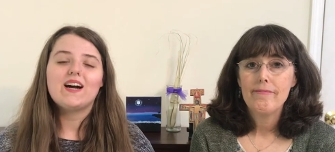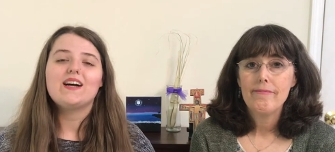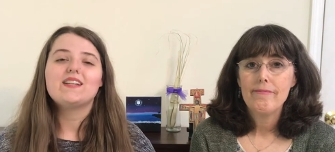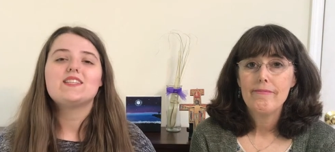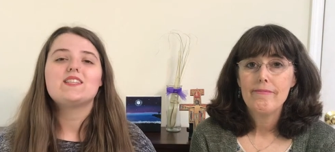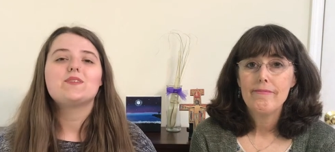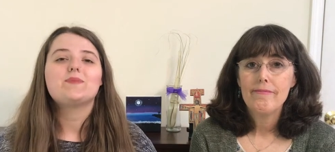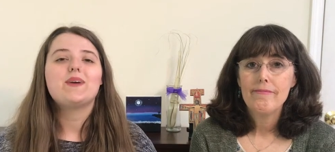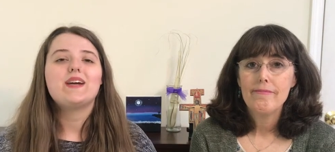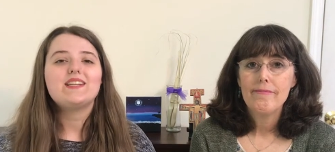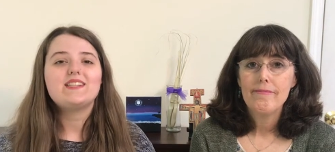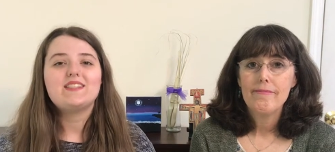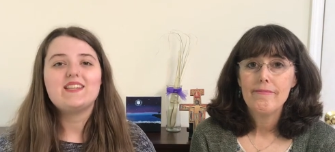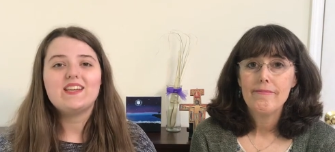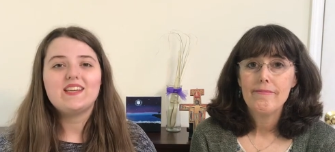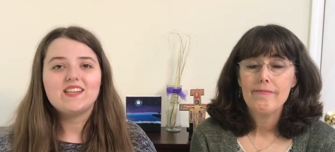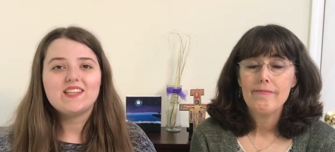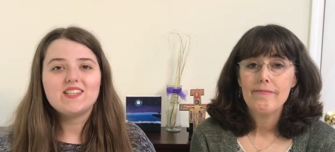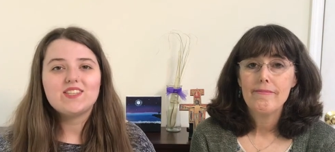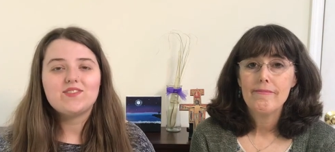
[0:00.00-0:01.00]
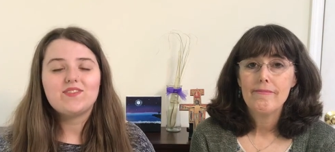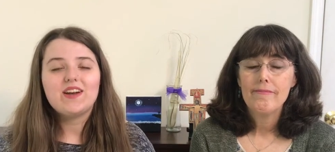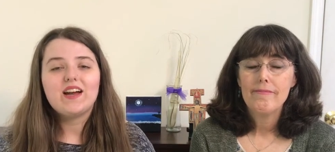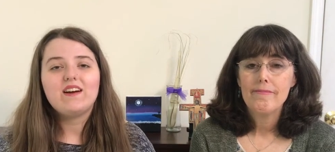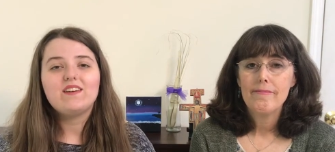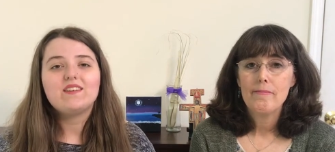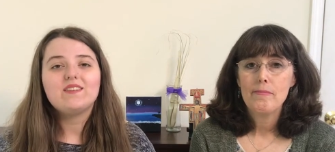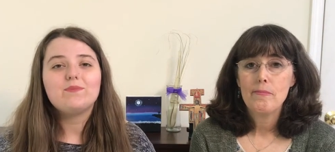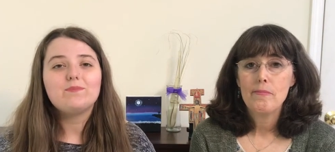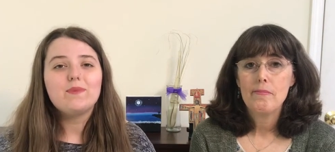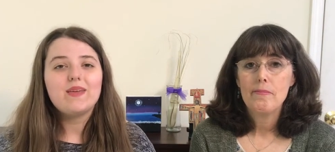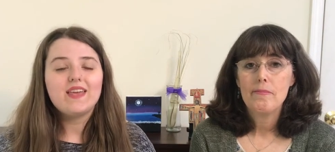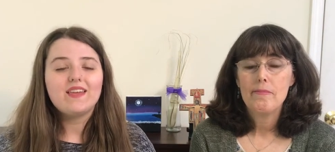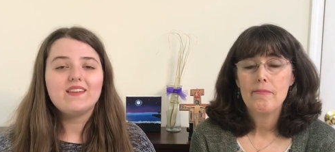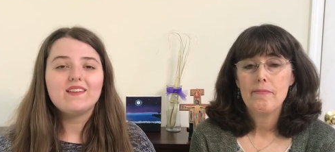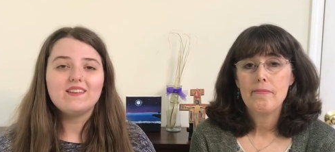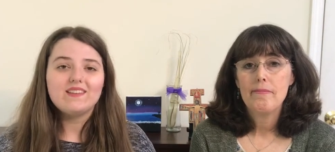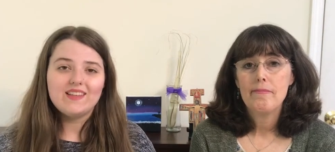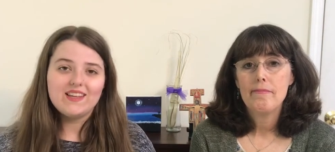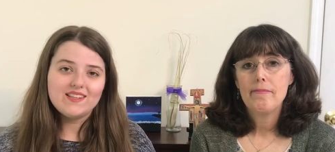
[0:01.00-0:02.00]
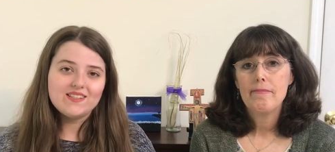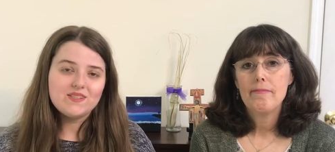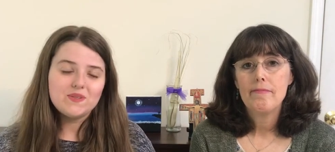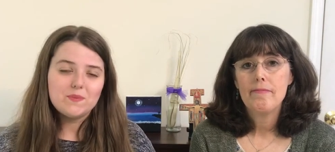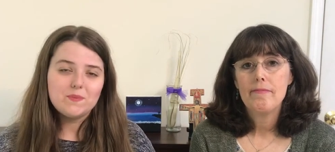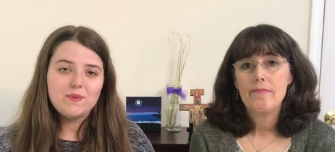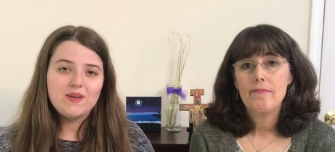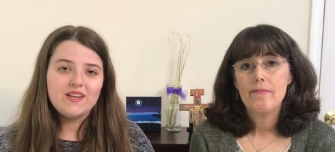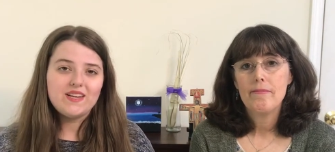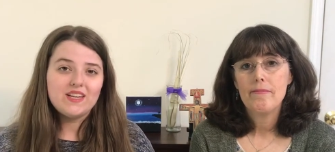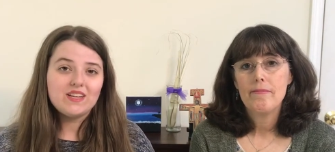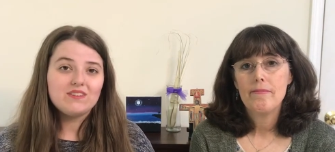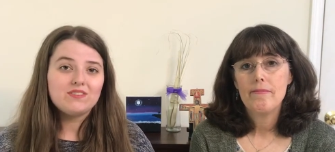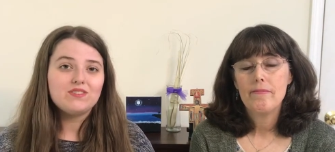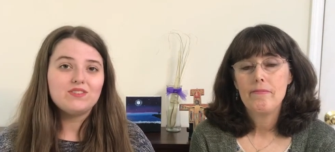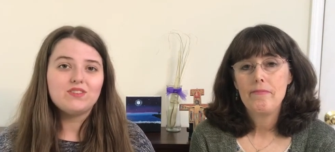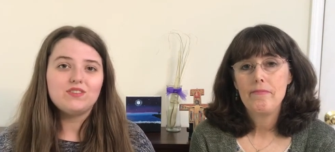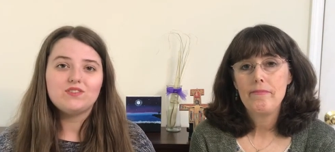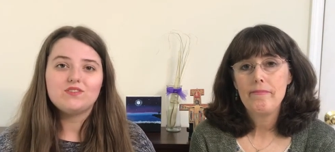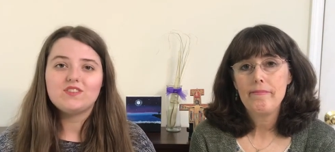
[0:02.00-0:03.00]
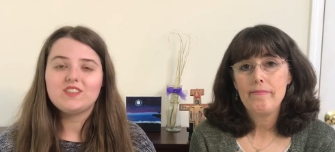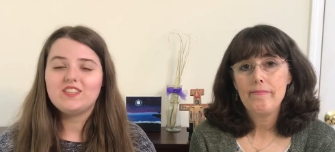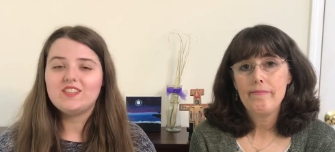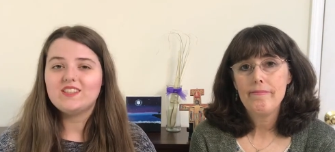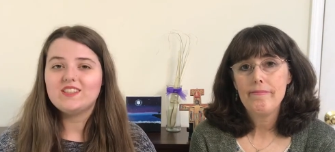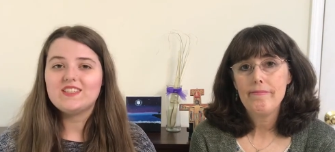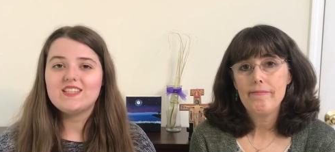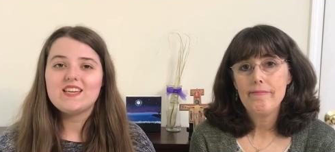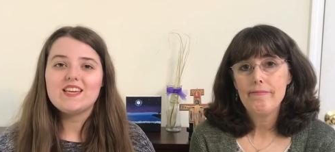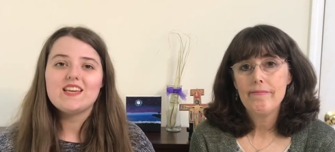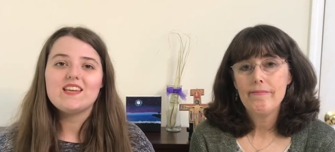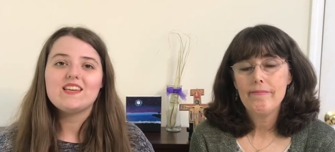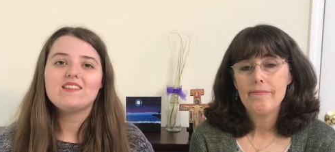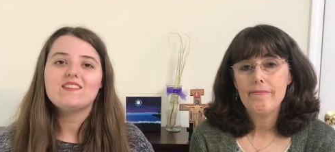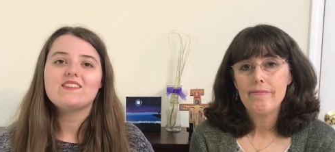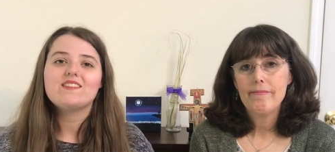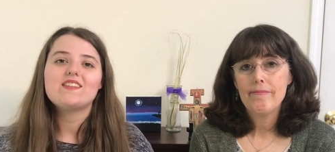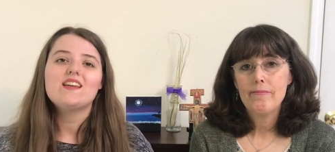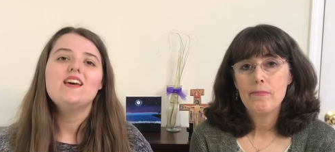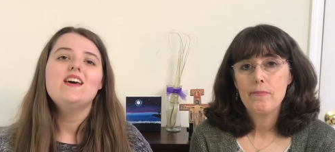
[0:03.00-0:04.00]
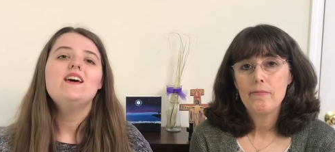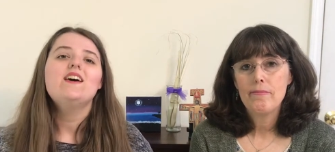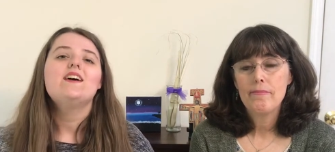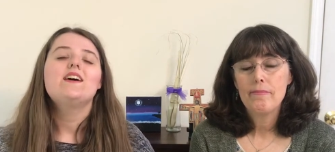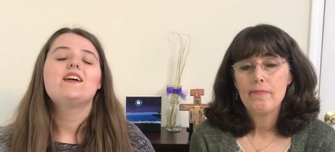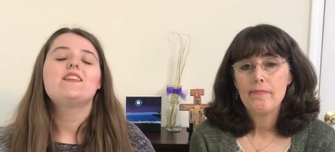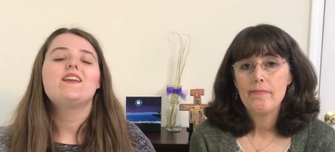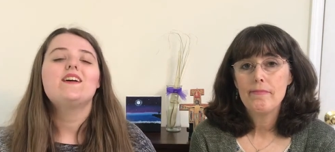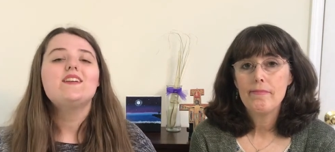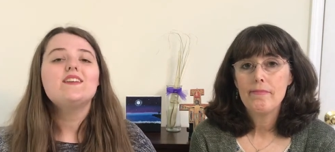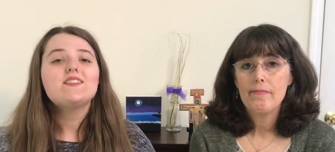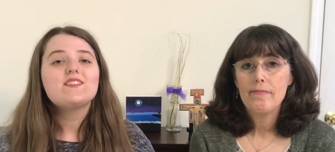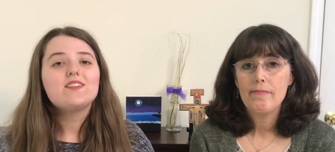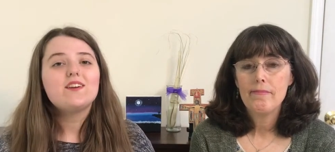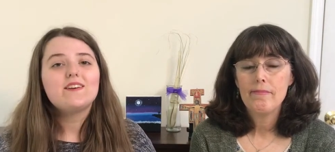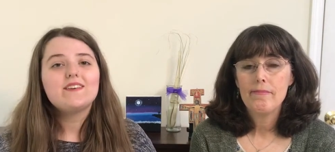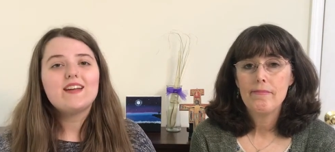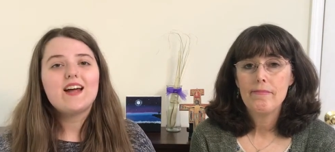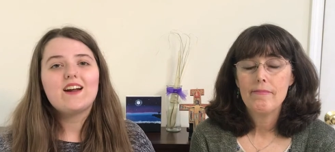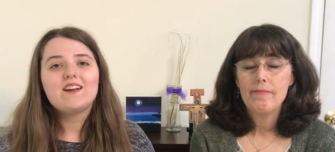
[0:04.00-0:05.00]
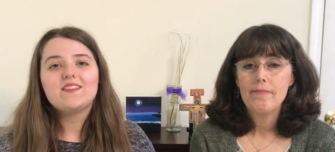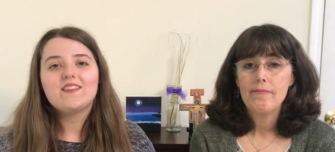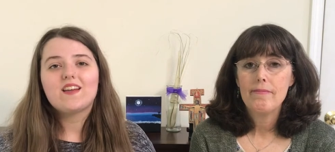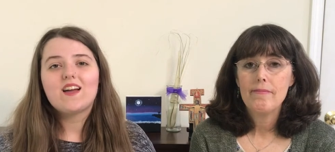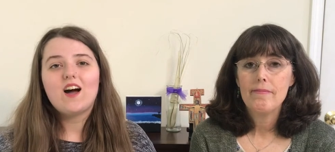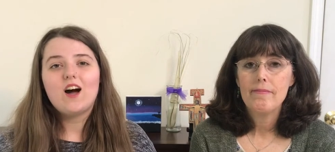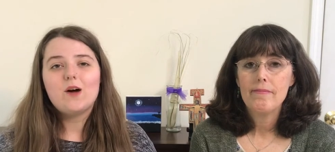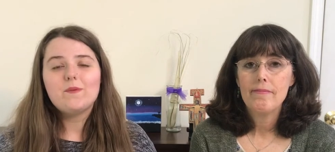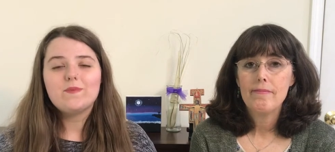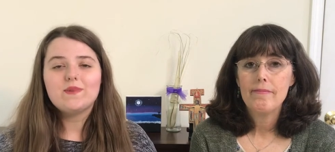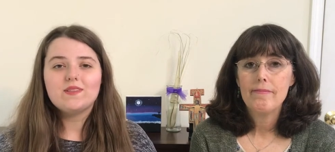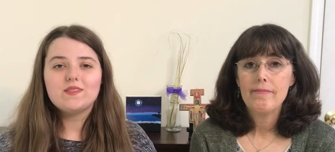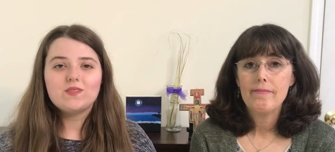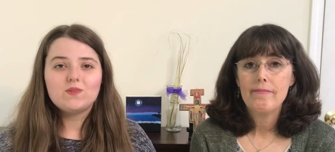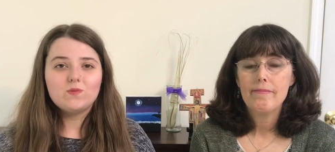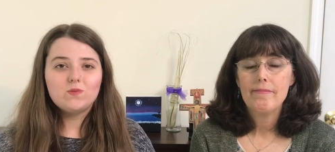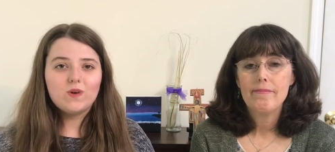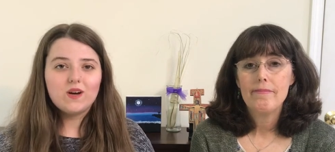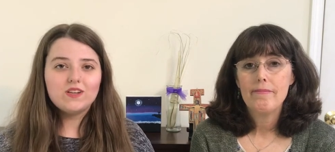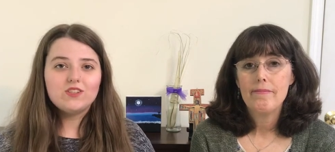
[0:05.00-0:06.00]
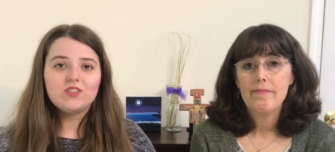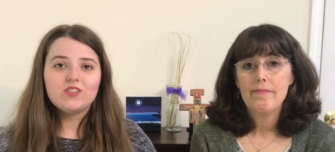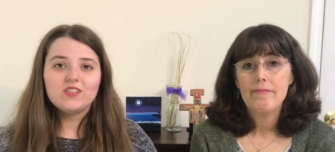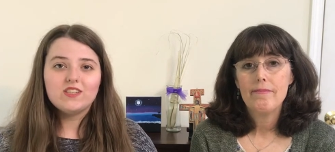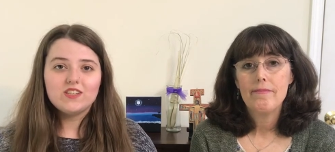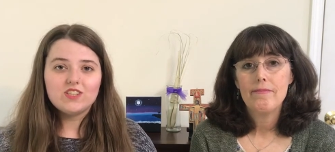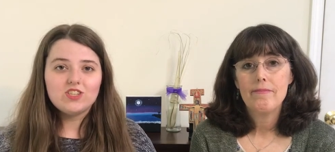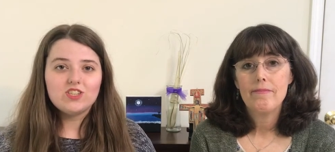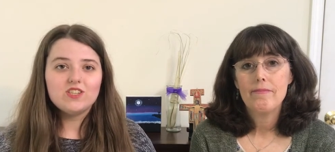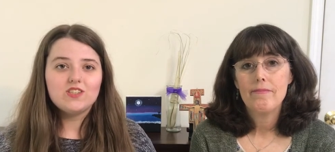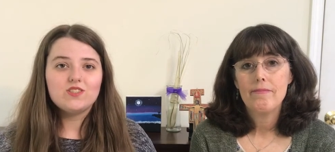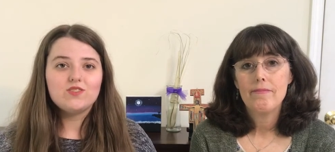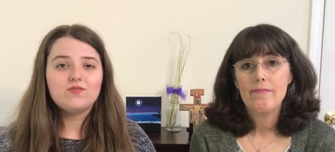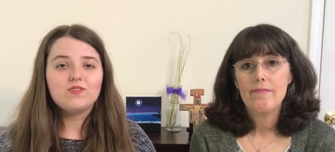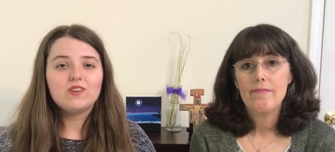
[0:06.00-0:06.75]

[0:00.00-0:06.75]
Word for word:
Speaker 1: got some ideas for how to make Lent meaningful for your teens, and let us know down in the comments what traditions